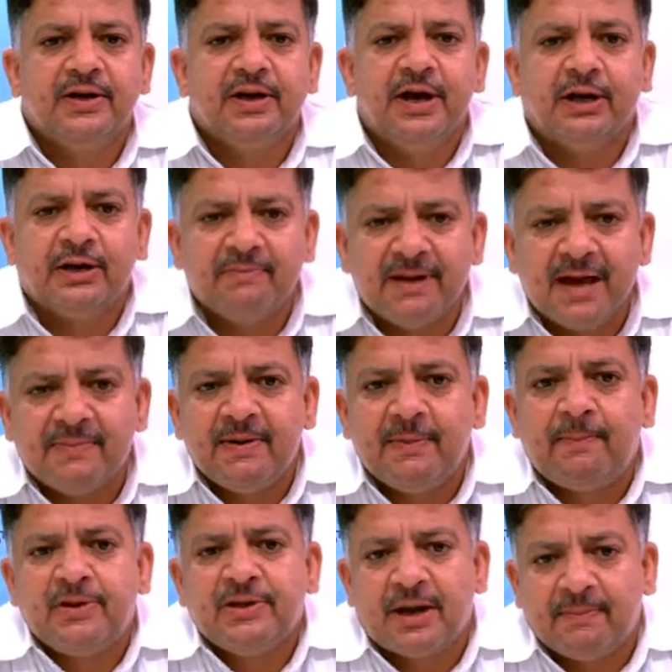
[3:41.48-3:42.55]
It may be
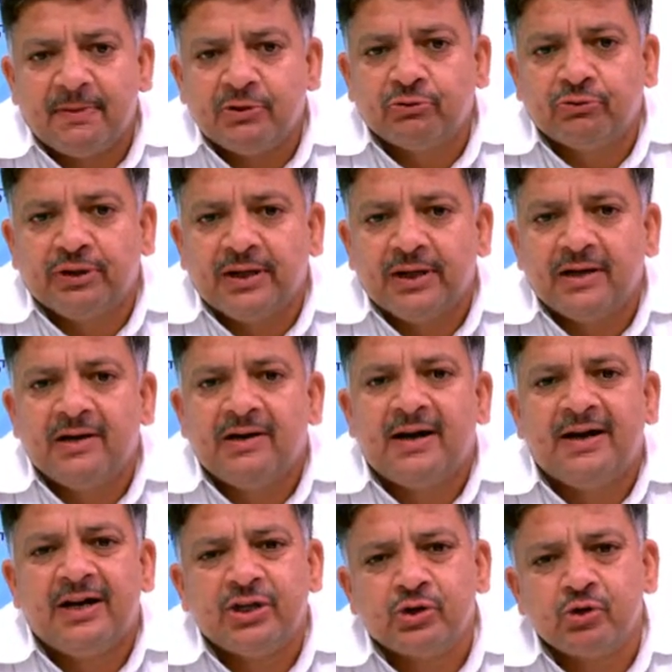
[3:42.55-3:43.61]
Punjabi Jutti,
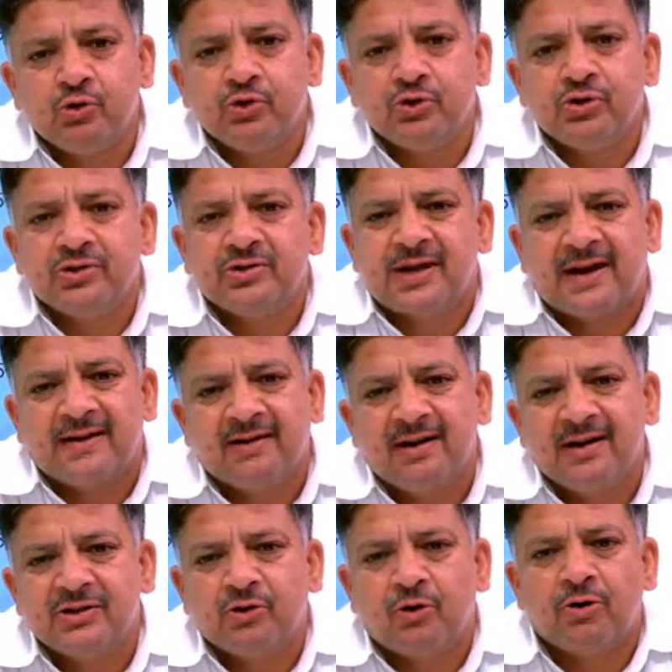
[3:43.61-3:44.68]
lady shoes,
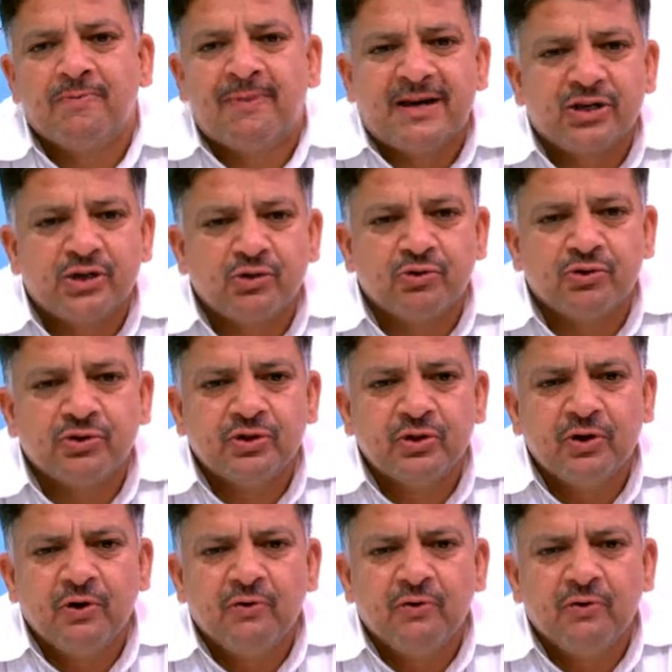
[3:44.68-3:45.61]
sandals or men's shoes.